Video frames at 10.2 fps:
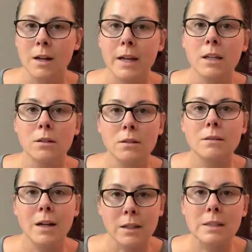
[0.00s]
I could,
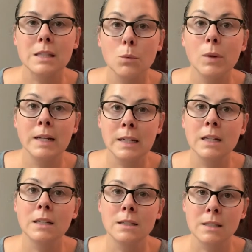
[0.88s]
I could see what I
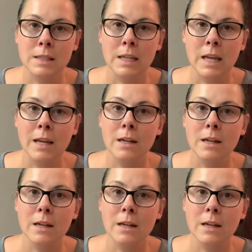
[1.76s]
needed to see,